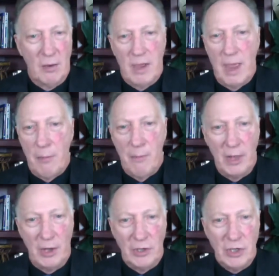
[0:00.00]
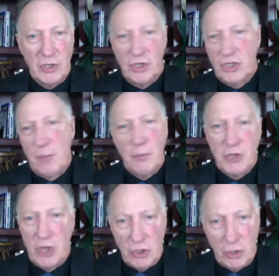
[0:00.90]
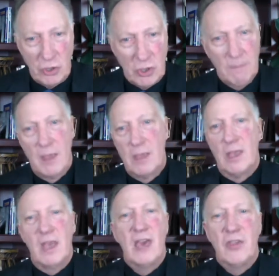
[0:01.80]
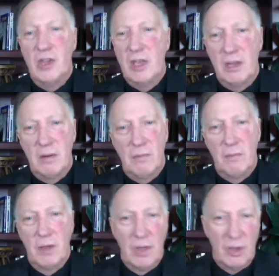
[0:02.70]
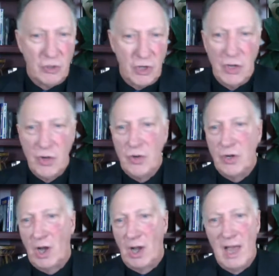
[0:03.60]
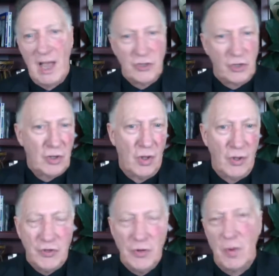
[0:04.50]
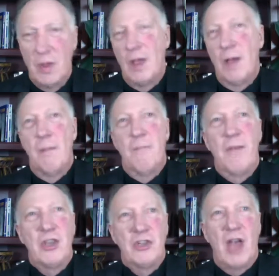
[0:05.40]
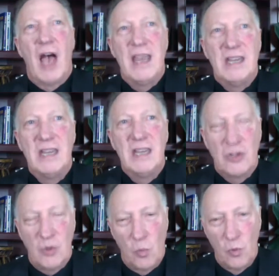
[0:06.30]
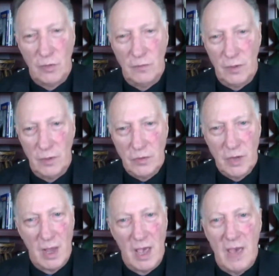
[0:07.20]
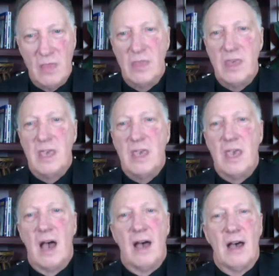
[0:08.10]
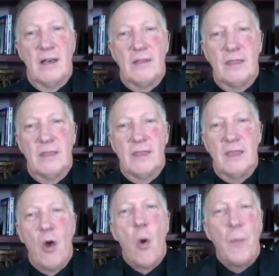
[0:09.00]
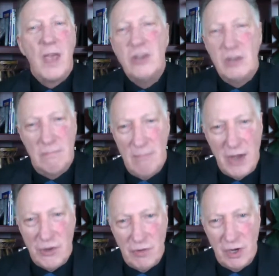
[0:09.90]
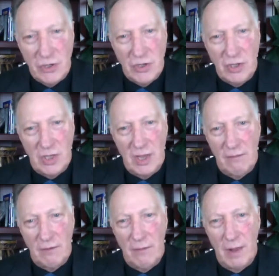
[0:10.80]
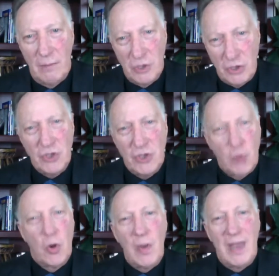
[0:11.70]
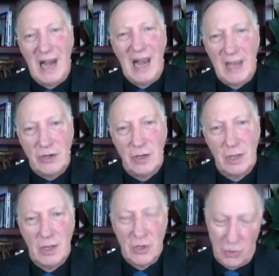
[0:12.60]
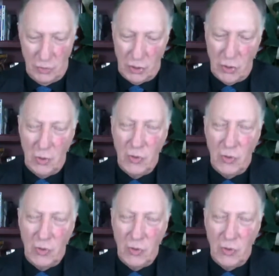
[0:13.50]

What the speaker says: capabilities, the superstitions, the ethnic and gender and class and culture-based ideas and worldviews, and the opinion matrix that they have developed. This is pseudo-intellect. So the two